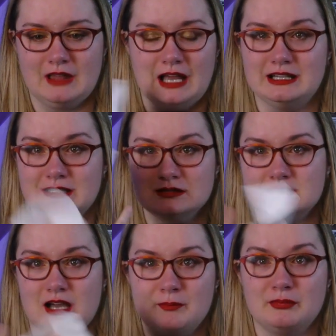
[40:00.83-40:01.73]
I need to
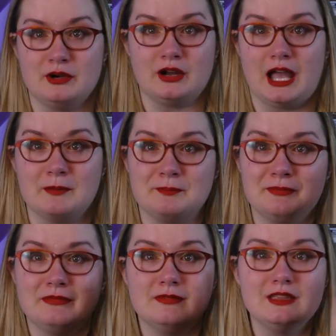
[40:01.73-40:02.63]
stop. Okay.
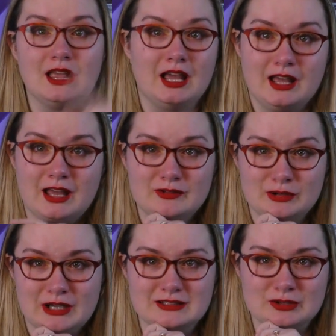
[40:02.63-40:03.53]
If you
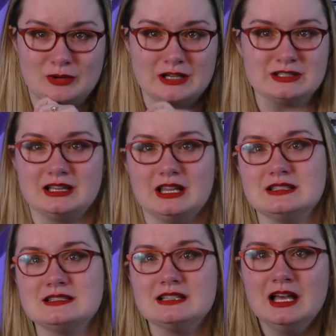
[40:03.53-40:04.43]
guys are watching
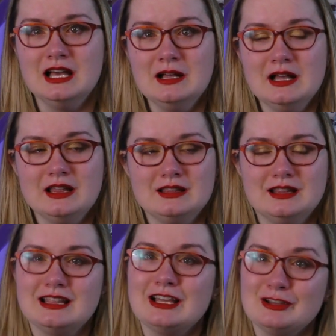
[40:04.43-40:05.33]
this,
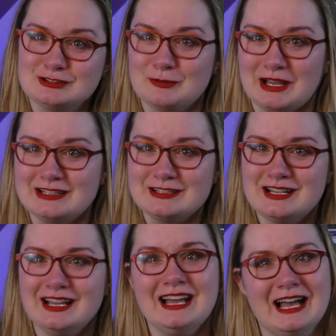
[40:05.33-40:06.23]
thank you so much.
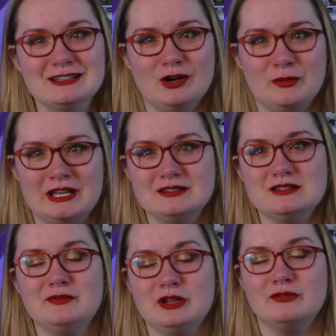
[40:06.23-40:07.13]
As always,
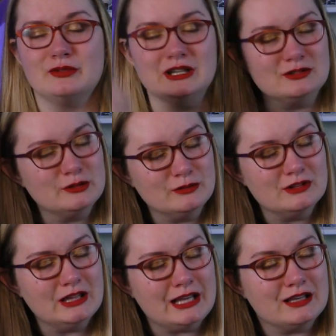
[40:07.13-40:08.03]
feel free to
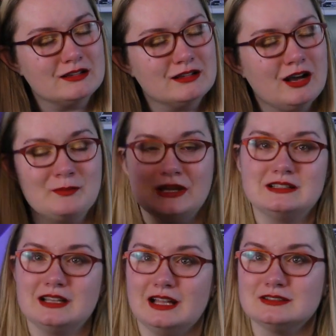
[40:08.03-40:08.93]
like,
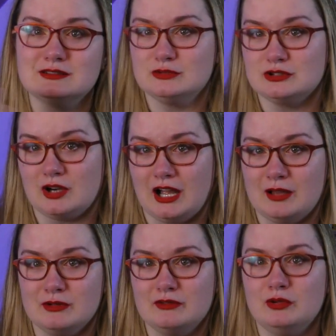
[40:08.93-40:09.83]
comment, and
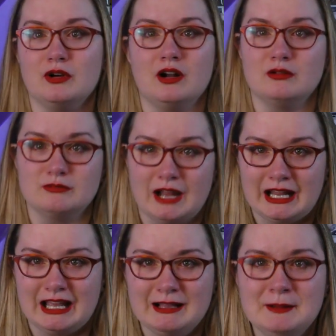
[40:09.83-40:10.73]
subscribe if you aren't
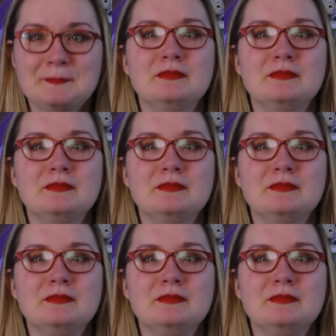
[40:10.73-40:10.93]
already.